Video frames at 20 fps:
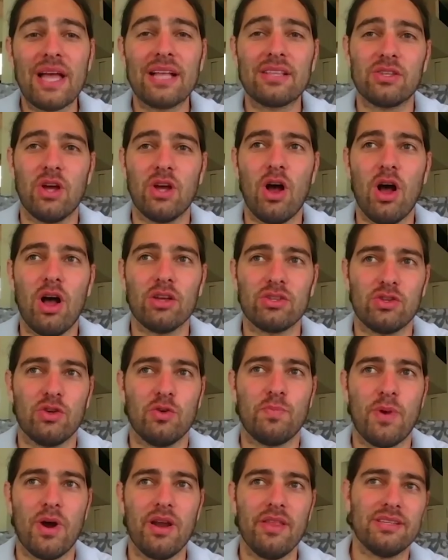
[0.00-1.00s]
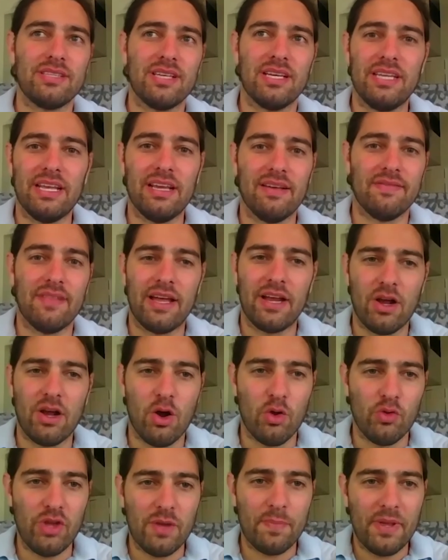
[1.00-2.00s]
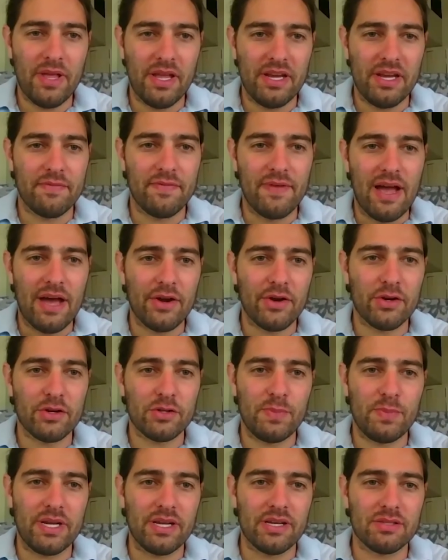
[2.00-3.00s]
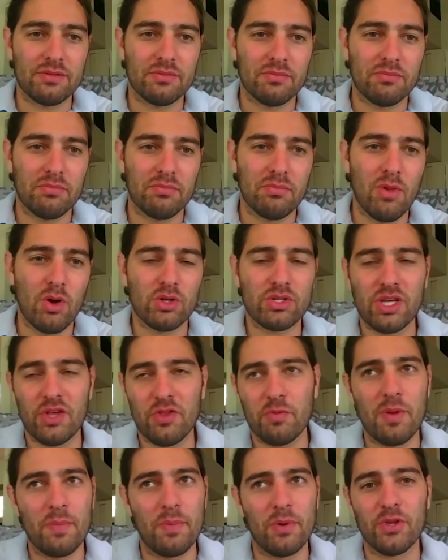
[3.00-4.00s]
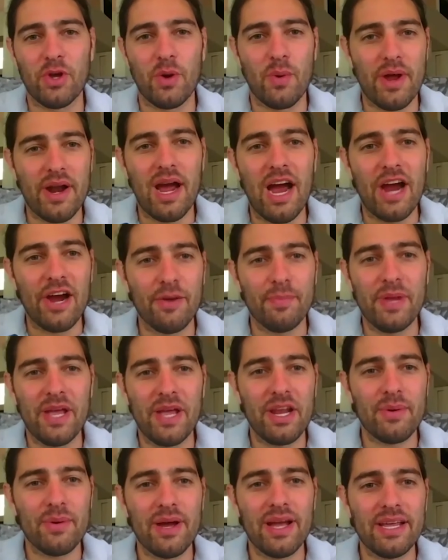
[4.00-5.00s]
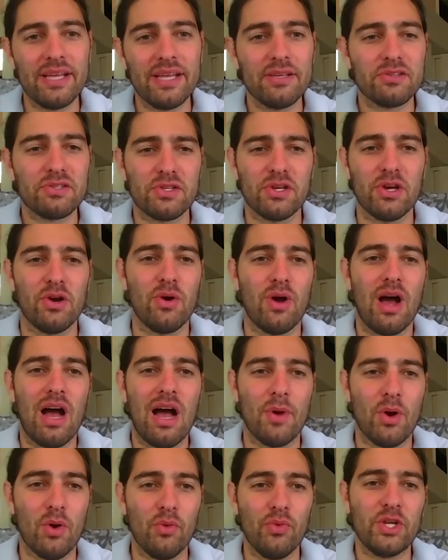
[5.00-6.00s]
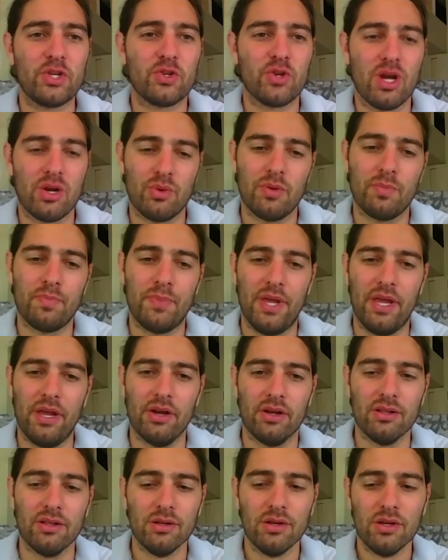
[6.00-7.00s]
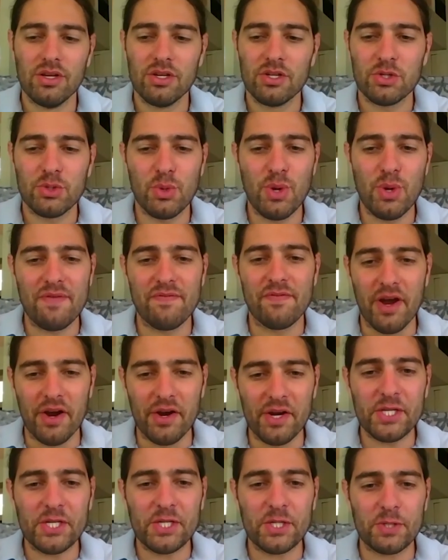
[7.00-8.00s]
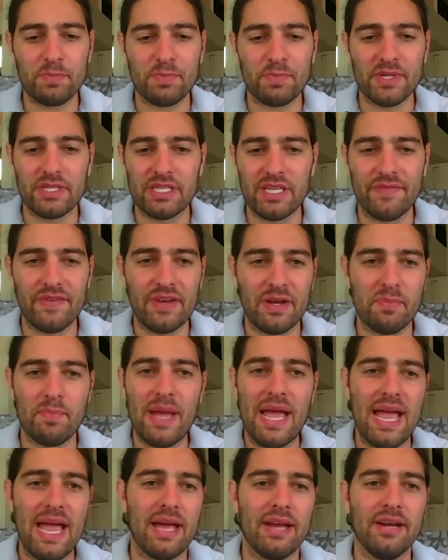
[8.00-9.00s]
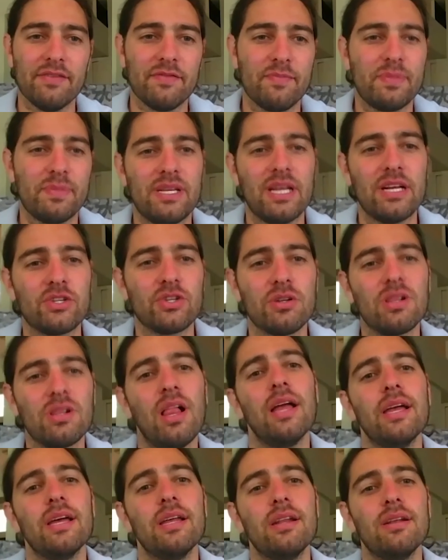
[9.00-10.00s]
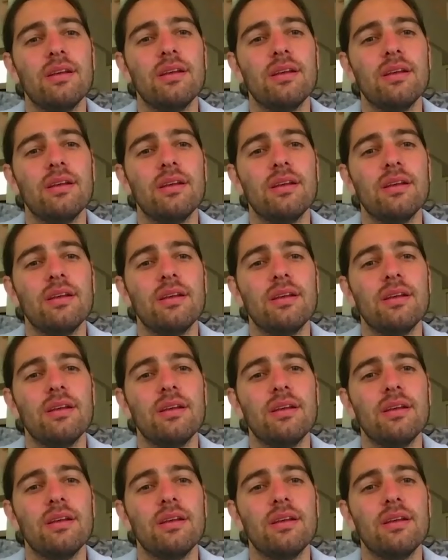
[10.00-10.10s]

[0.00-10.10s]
That's also part of this idea of like only appealing to founders because most other people don't want to hire me anyway. So I'm only trying to appeal to a very specific band of potential client.